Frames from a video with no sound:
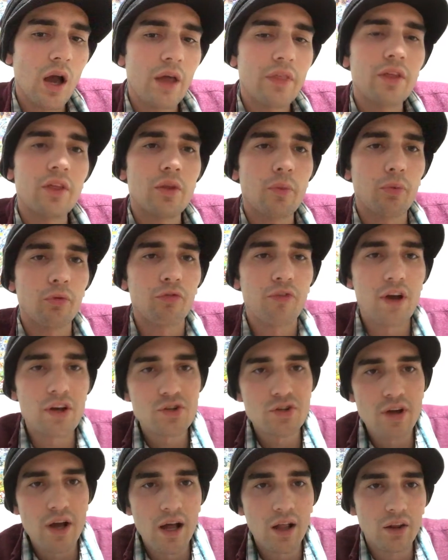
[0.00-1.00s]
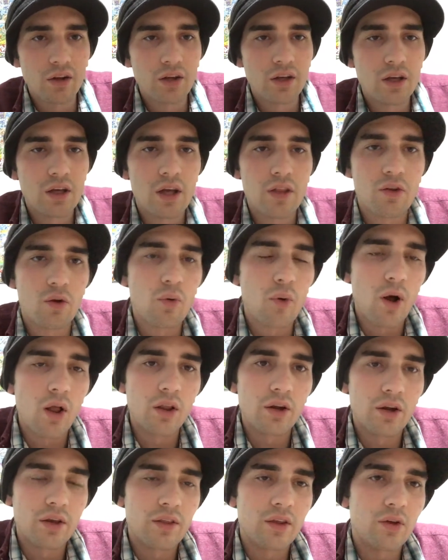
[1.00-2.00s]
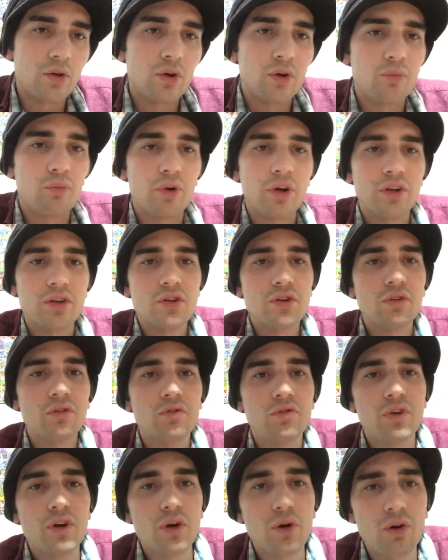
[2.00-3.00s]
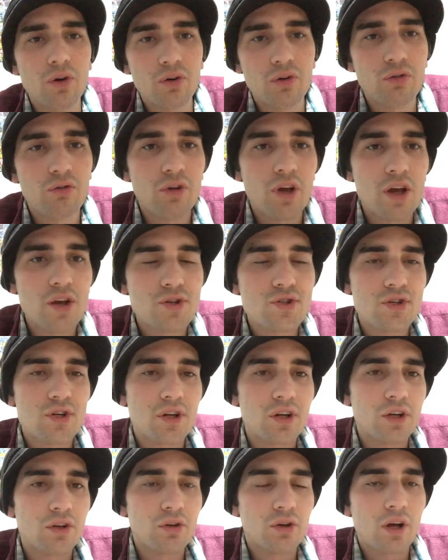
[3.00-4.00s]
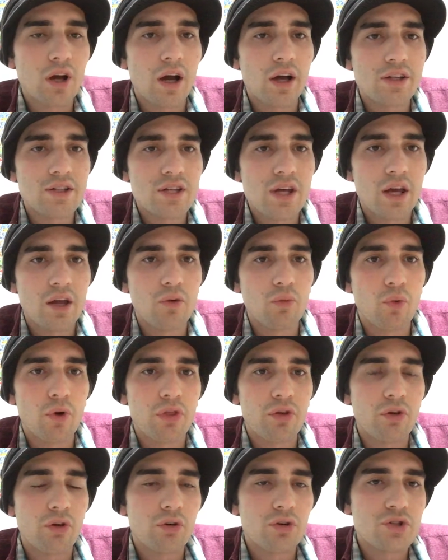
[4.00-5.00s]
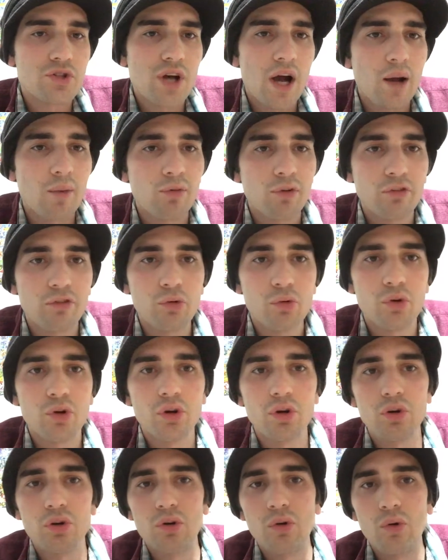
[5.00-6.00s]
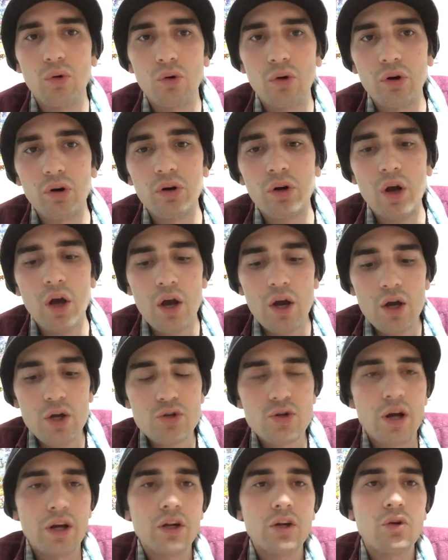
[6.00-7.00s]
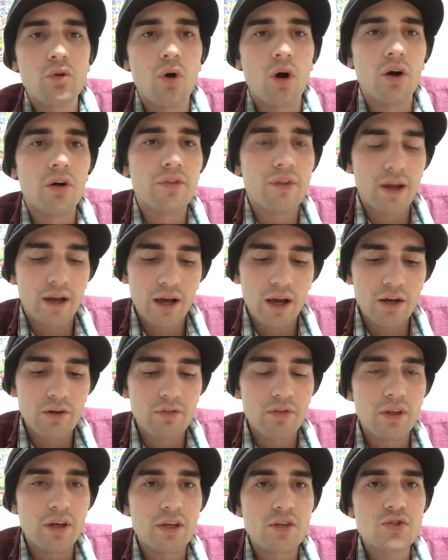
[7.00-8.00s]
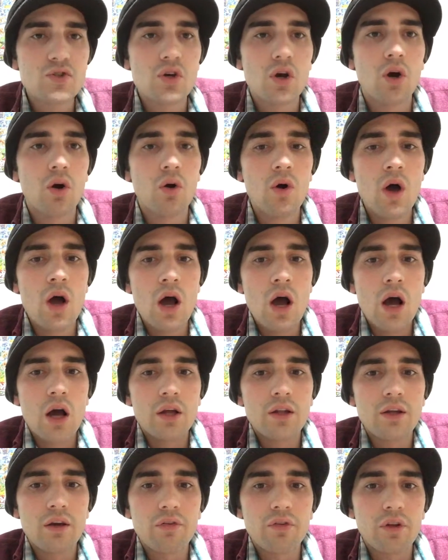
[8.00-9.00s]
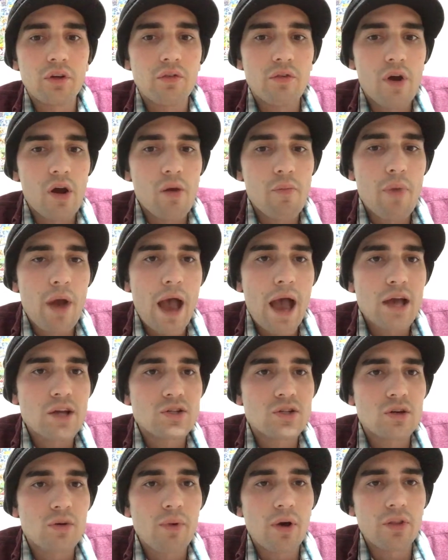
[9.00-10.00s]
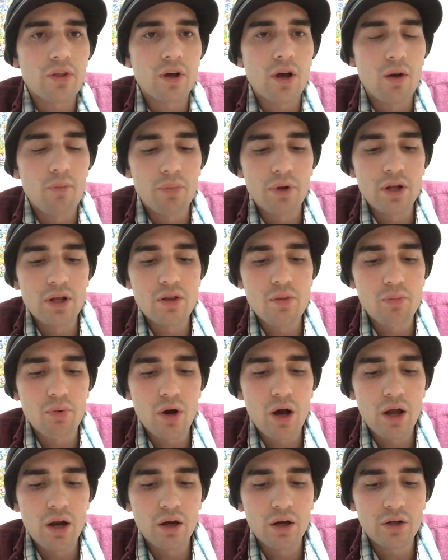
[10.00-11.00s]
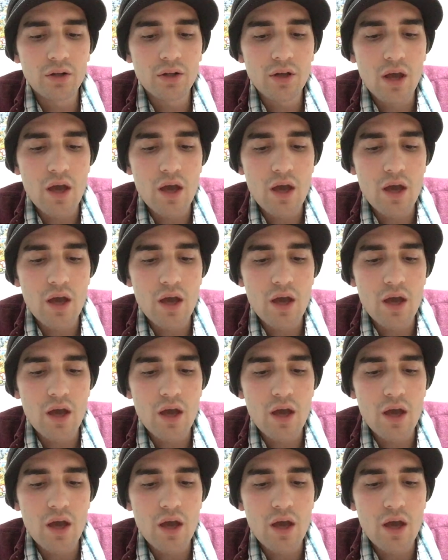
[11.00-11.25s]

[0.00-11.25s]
I think, the professionality and the quality that you can bring to your video creation and your content, whether you're a job recruiter or trying to do art and that kind of thing. So definitely very passionate about the company and the product.